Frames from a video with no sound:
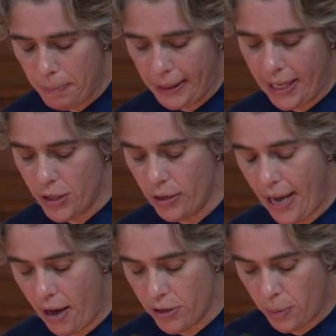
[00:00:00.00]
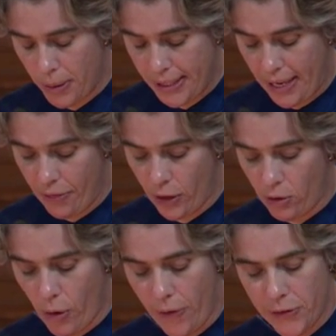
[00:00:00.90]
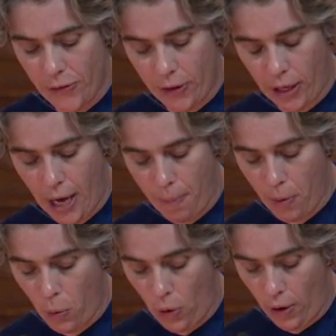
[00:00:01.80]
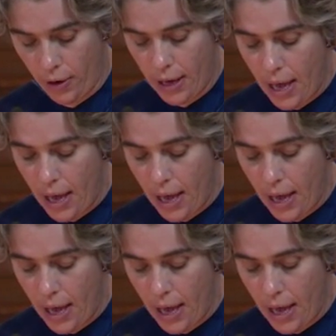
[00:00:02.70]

pleasure now to present the Grosvenor Cup Award.